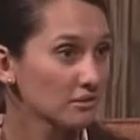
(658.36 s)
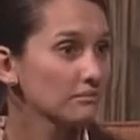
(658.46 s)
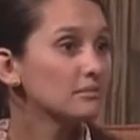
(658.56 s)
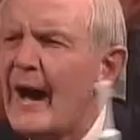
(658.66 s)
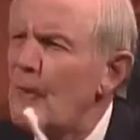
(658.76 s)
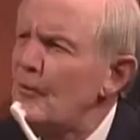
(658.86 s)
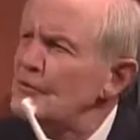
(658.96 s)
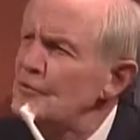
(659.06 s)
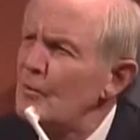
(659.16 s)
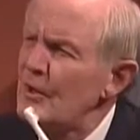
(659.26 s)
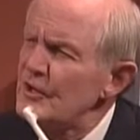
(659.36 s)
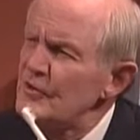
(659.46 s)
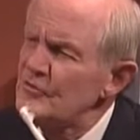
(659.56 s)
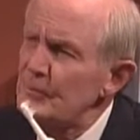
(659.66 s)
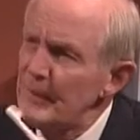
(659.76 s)
Why would you want to
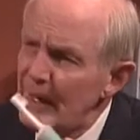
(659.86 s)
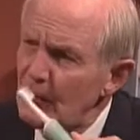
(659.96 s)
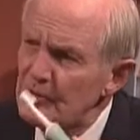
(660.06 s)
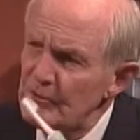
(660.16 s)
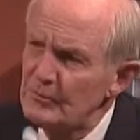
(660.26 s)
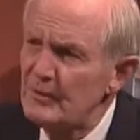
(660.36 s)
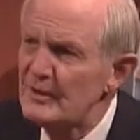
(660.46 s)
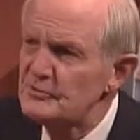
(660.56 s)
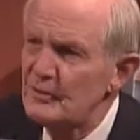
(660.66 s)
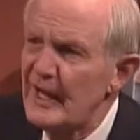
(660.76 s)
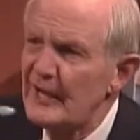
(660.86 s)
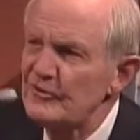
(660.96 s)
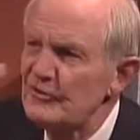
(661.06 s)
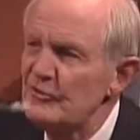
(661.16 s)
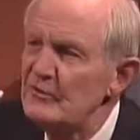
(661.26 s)
use a powered toothbrush when I can
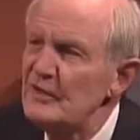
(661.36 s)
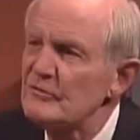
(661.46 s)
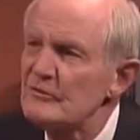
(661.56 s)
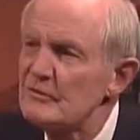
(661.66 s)
just do this?